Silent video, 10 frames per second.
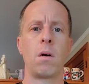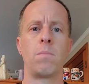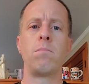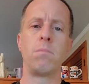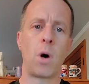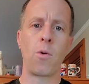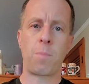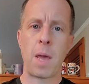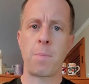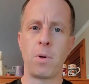most
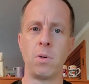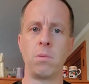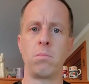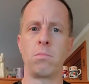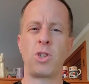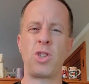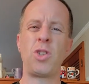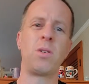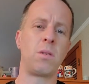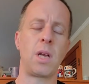people
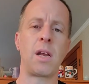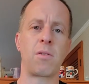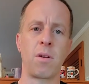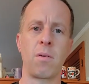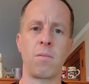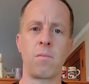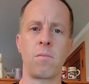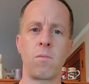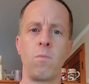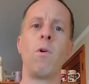shouldn't need to
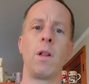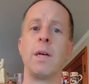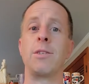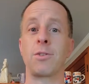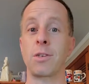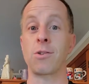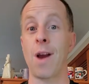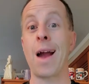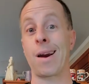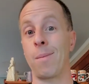religiously
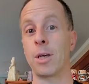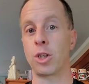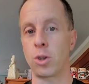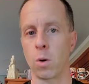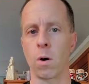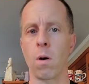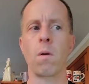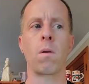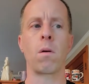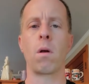track how much sugar
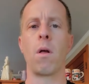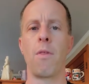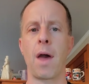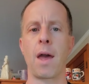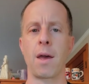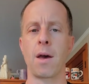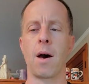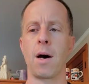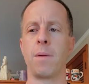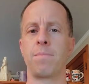
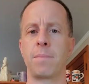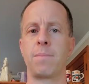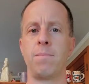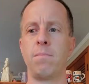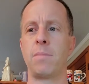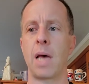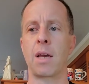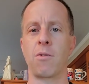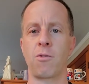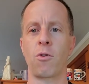they
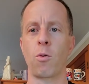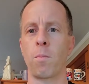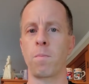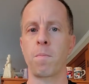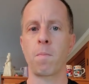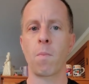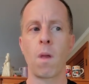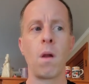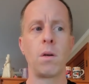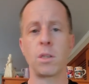consume.
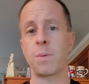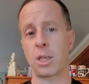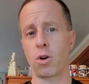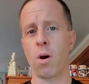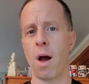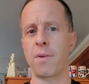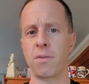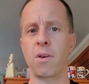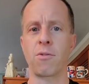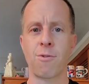Just make sure,
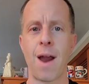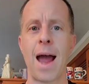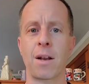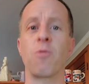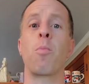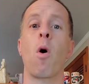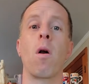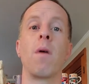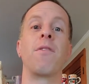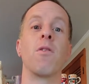obviously, it's tracked as
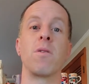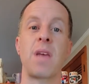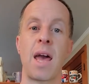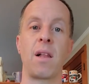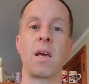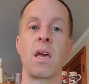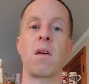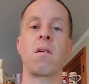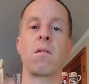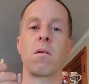part of your
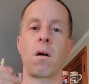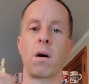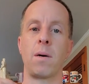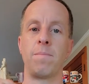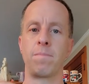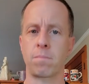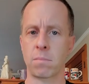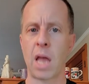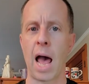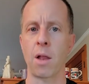daily
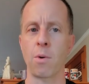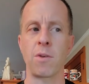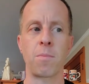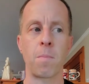calories.